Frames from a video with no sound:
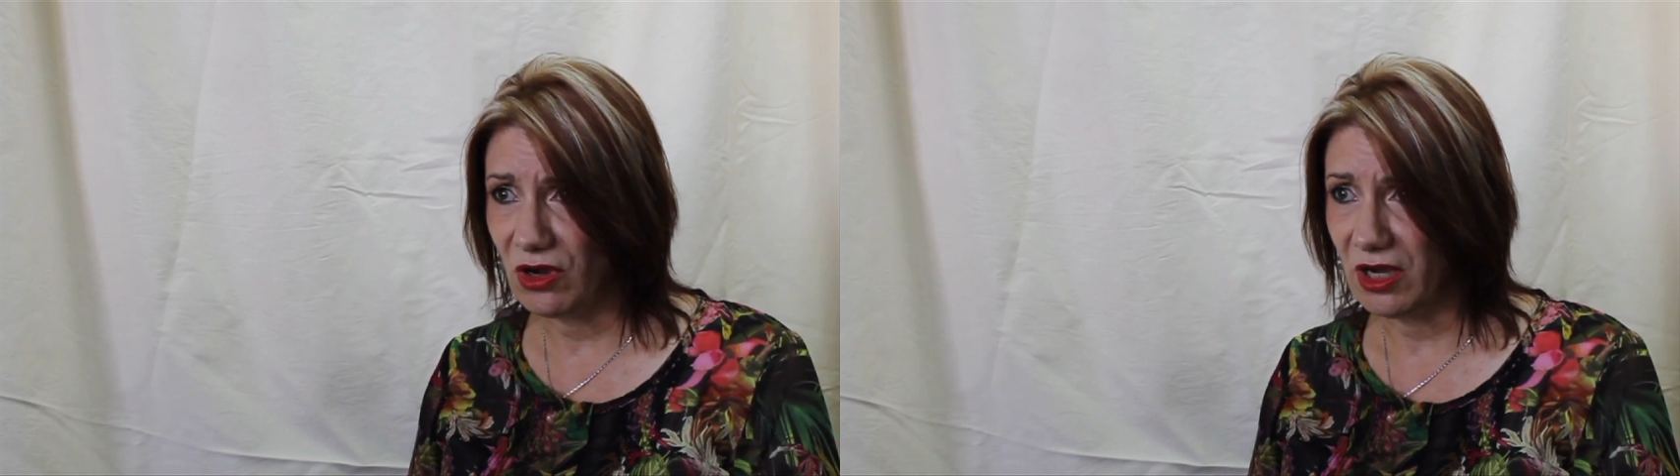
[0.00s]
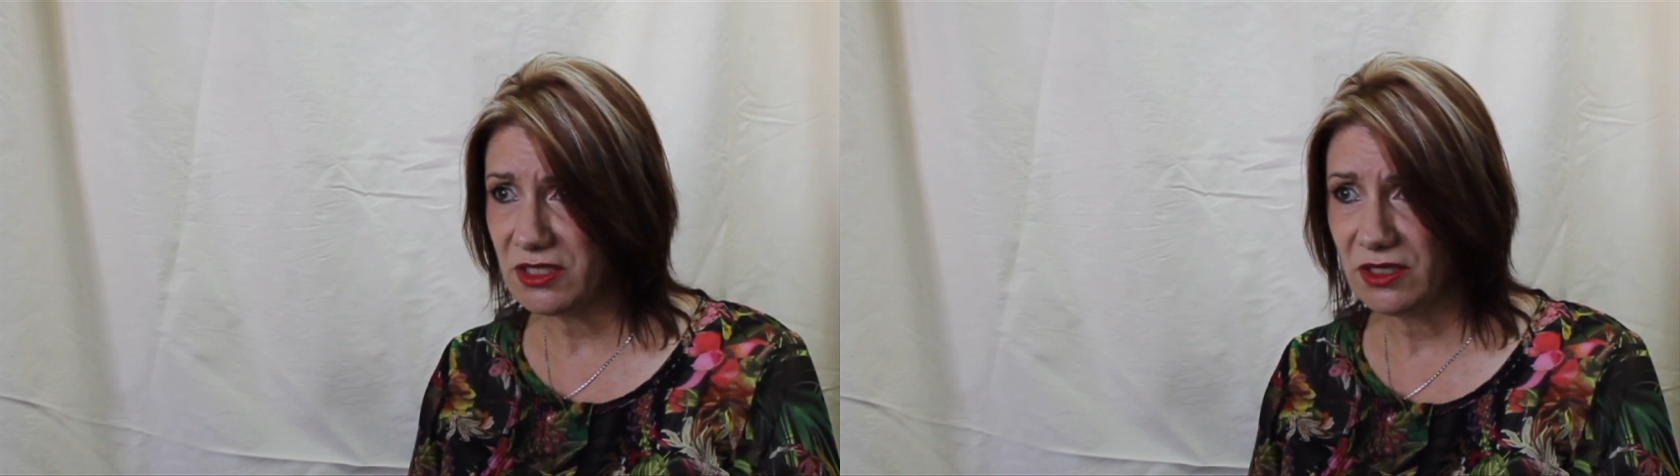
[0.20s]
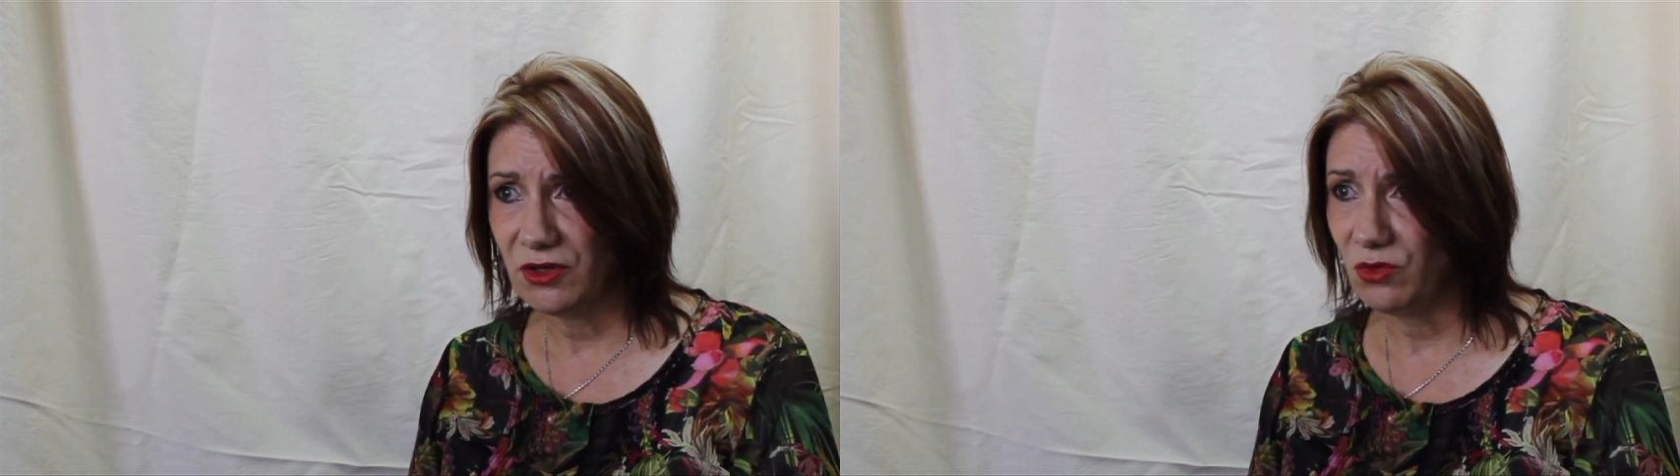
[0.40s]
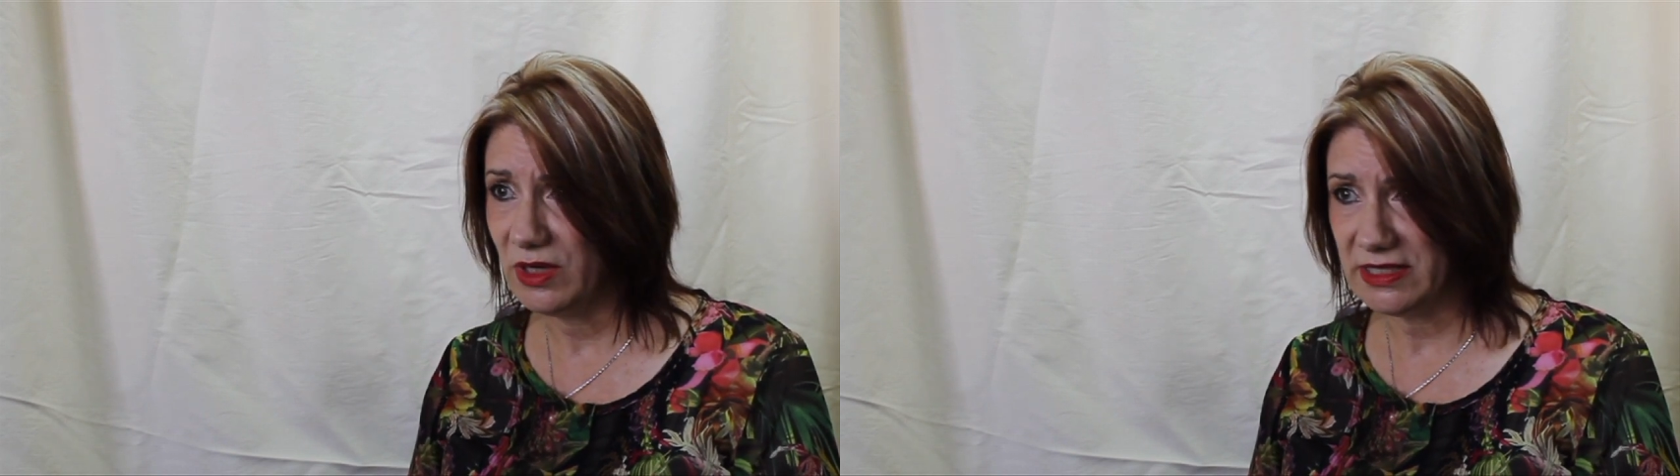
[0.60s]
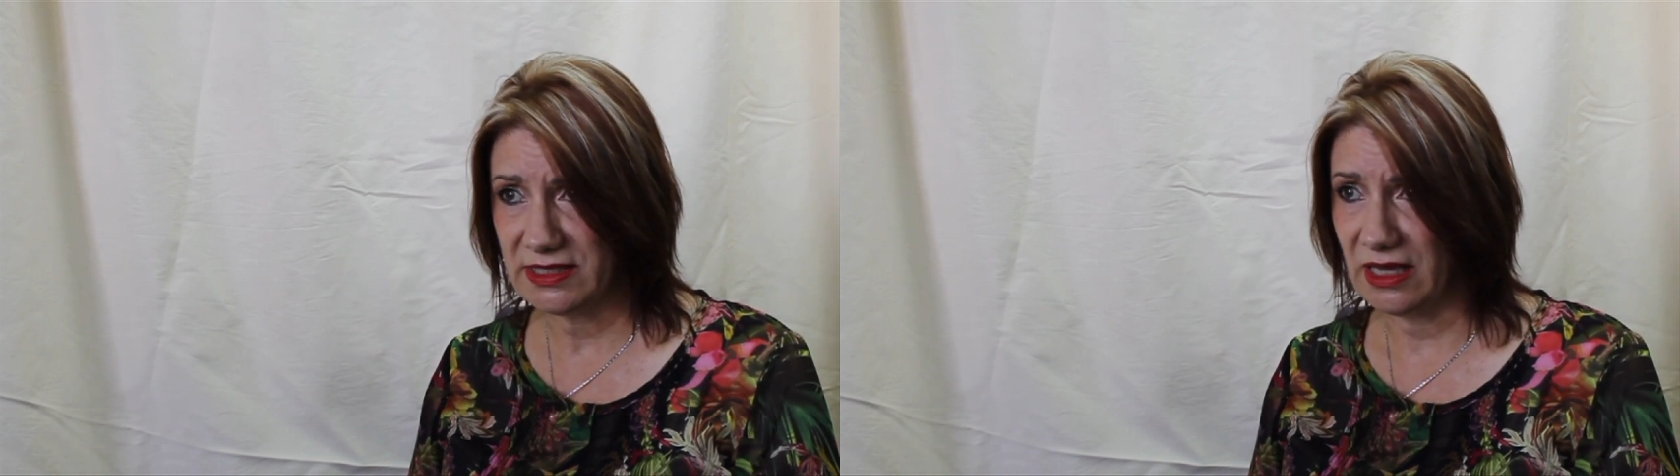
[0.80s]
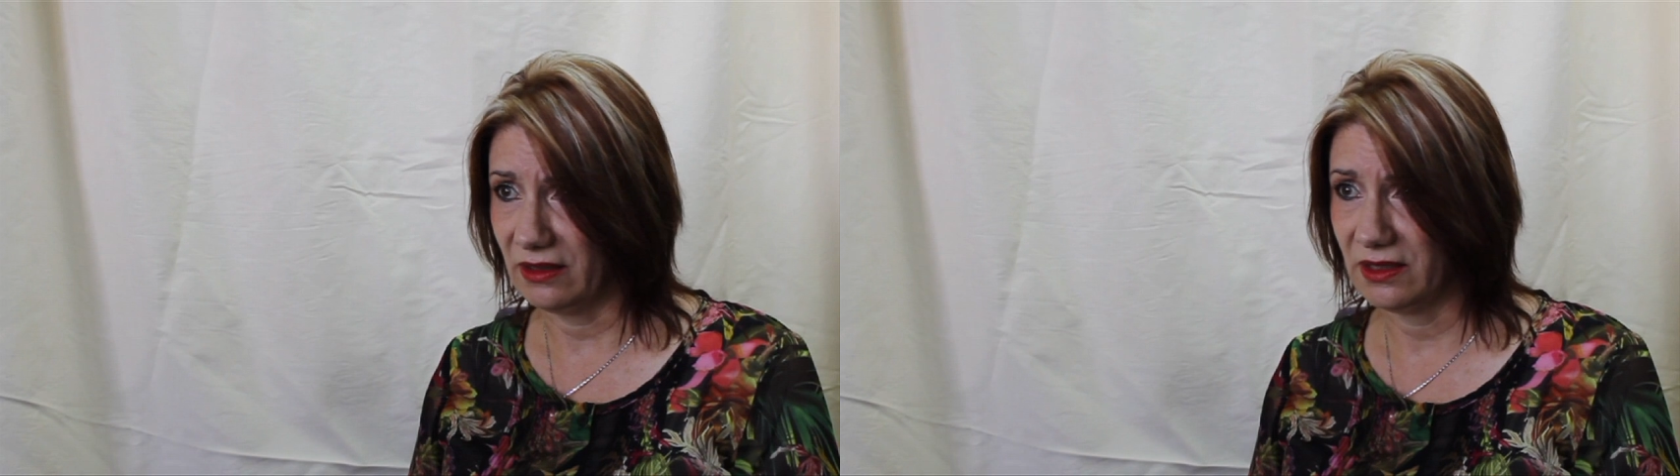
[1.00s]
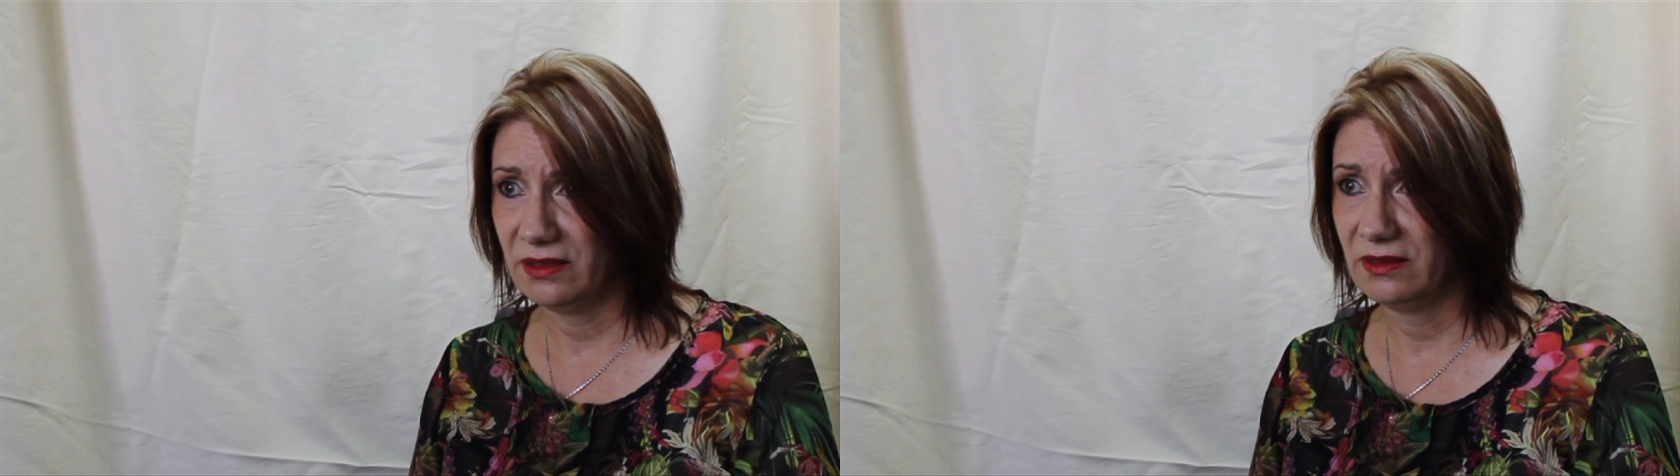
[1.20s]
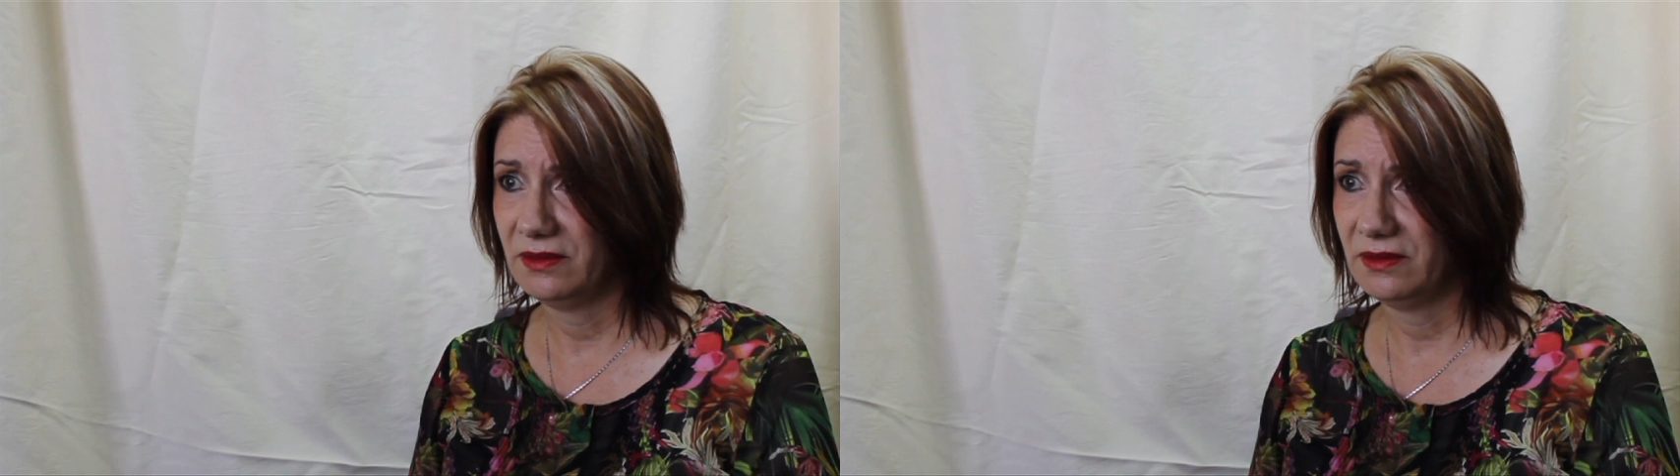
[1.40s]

right, we're sunk.